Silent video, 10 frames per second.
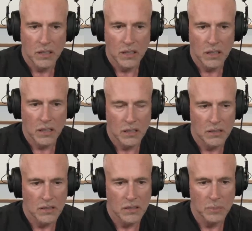
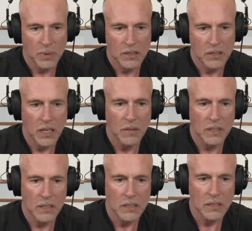and slipping 7
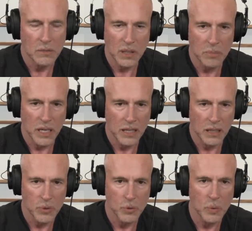discs in my back,
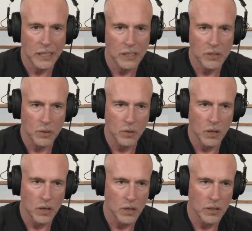I'm swinging so
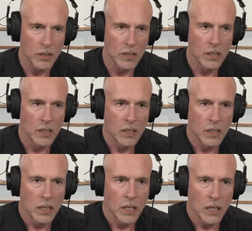hard,
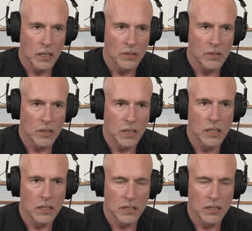and start hitting